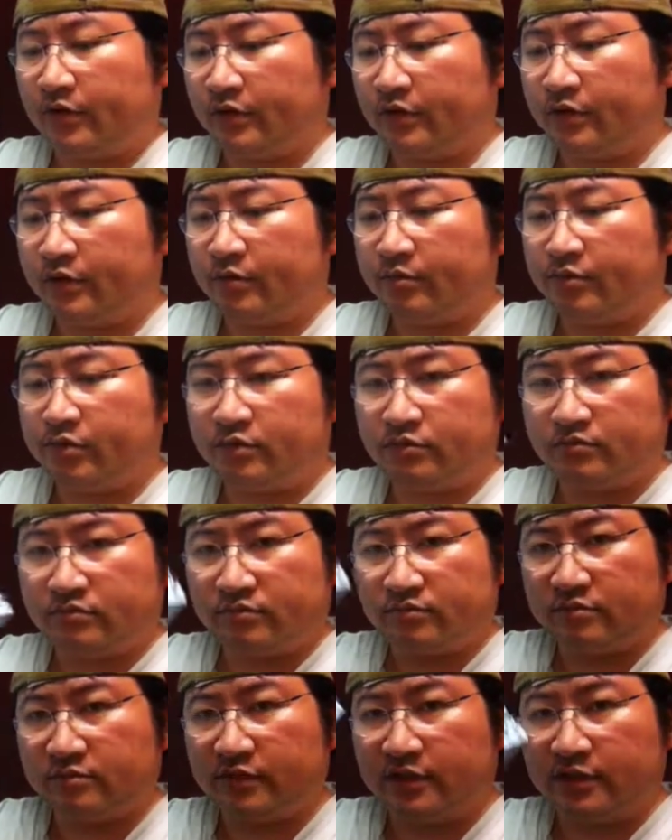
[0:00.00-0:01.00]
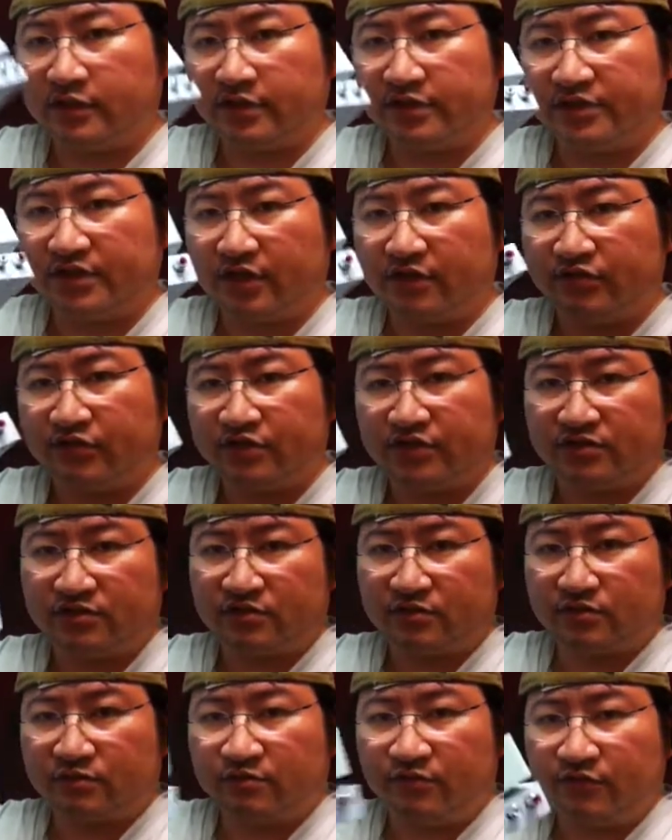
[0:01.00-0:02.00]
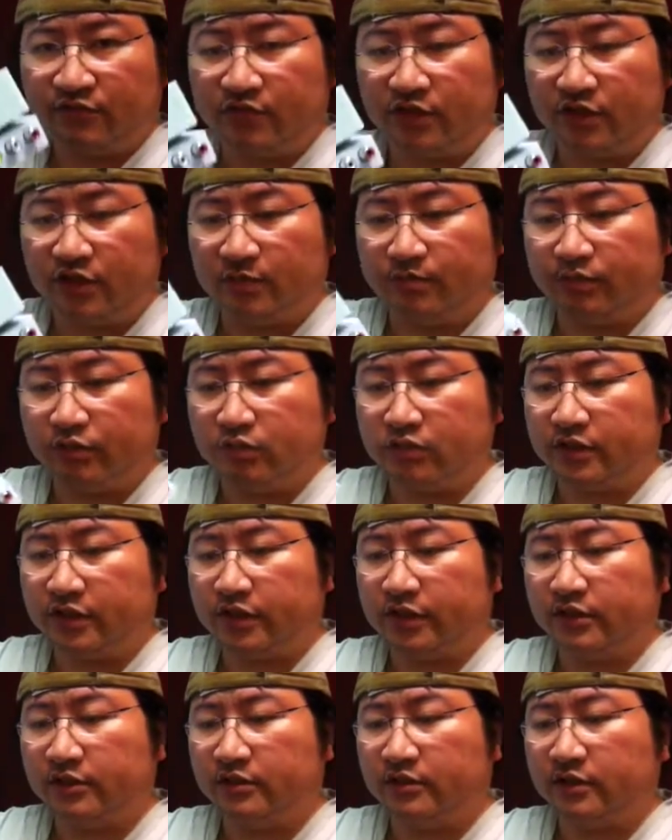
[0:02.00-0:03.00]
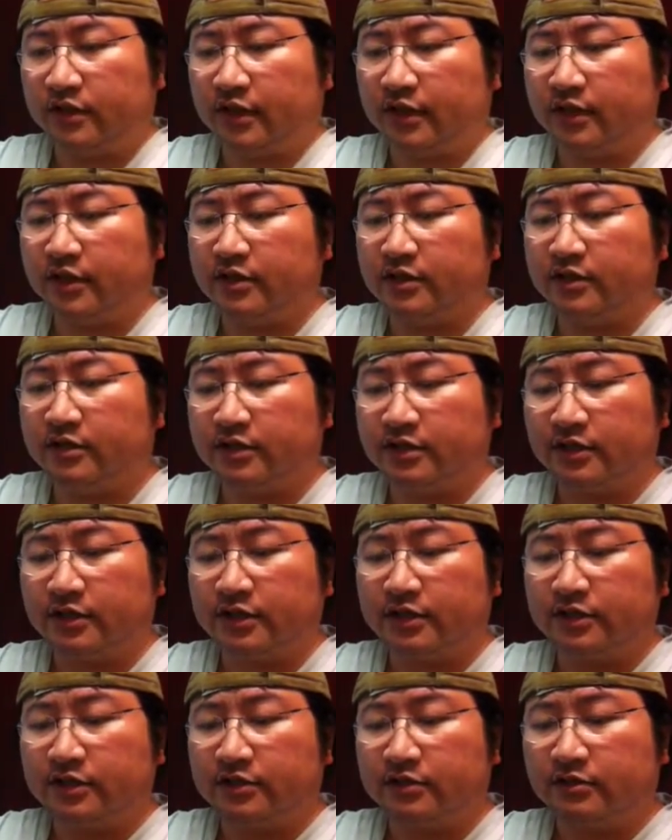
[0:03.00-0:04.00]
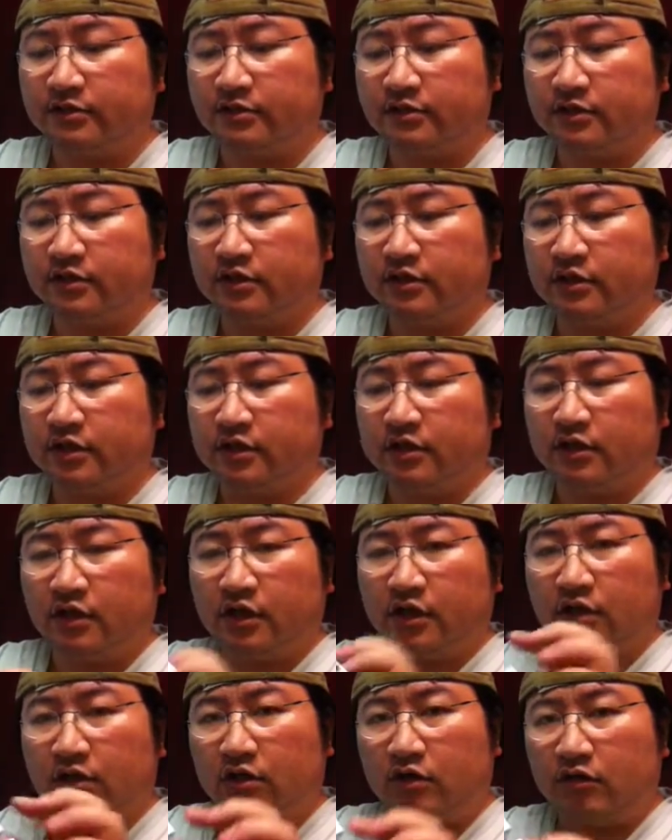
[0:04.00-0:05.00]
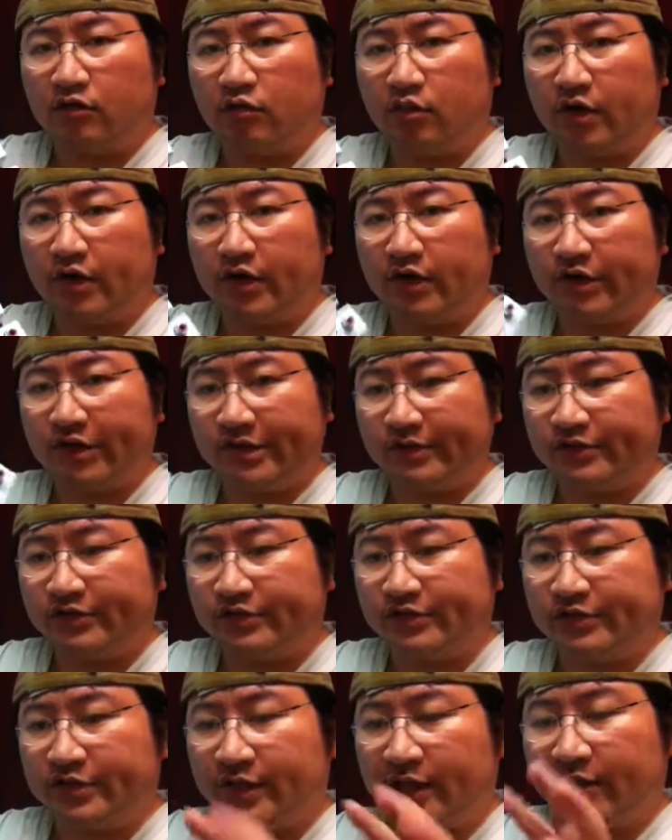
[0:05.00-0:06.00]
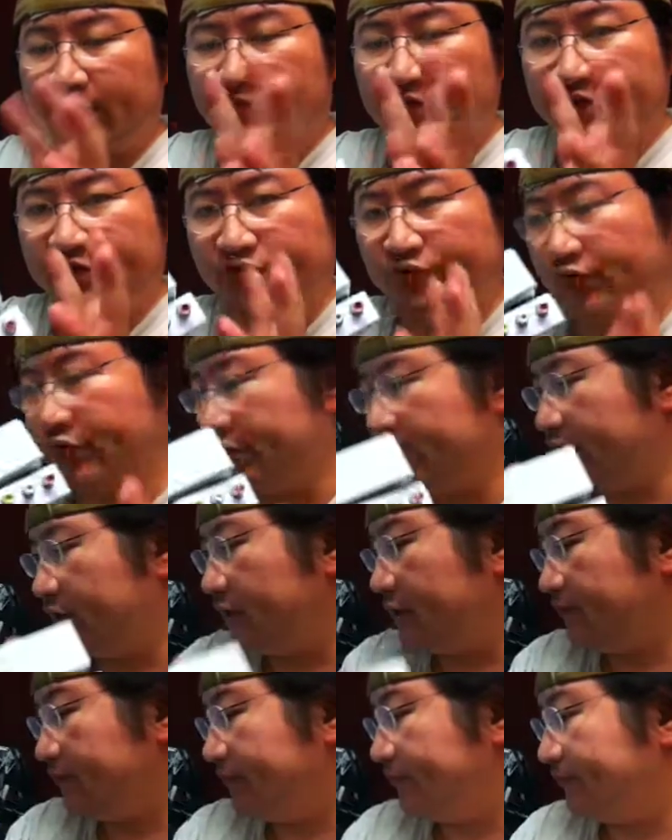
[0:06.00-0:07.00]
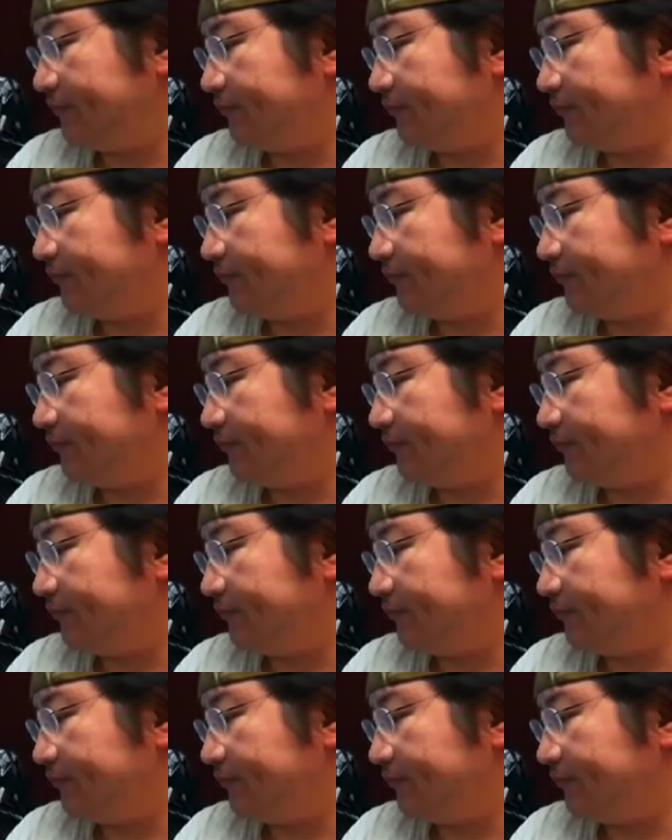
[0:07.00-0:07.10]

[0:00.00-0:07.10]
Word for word: um, but in itself it's fairly bulky and it needed a lot of wiring just to get this sorted out.